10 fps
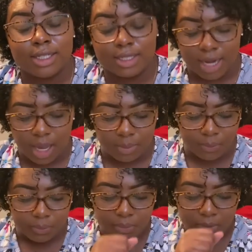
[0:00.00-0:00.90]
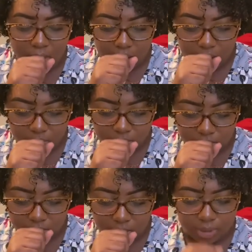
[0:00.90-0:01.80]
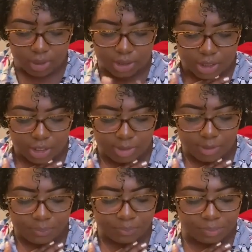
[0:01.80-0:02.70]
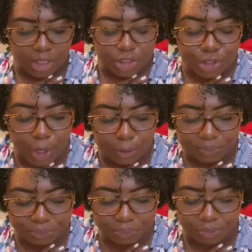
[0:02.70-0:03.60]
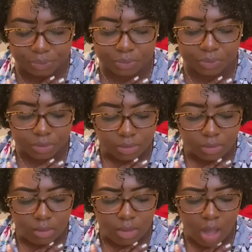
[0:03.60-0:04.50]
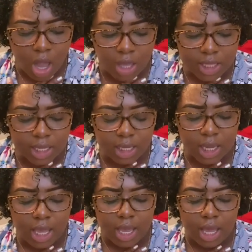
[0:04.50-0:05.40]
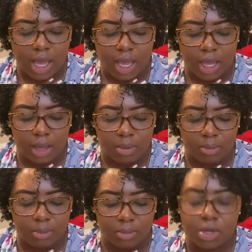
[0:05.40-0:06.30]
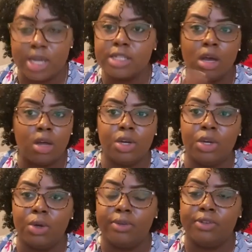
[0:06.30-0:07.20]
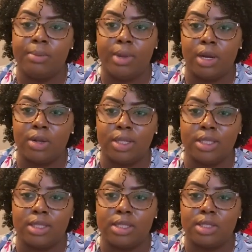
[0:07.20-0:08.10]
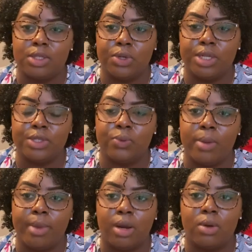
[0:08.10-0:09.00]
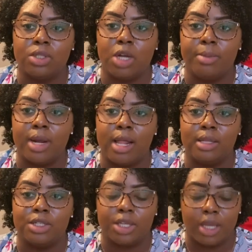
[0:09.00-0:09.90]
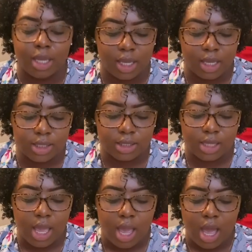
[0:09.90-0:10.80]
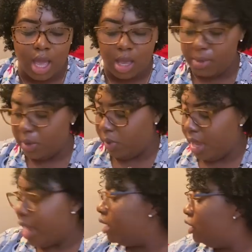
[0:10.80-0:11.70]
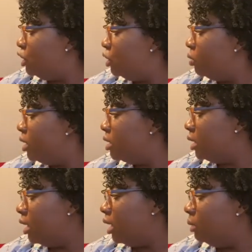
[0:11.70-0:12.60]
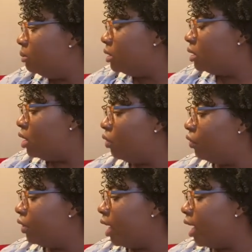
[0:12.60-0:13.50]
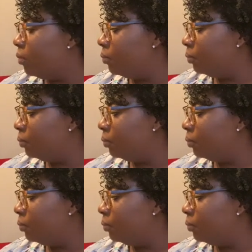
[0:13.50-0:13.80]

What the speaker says: It's not. Excuse me. So on there, you guys all know, if you're medical assistant students, what medical terminology is. And we had 2 exams over that.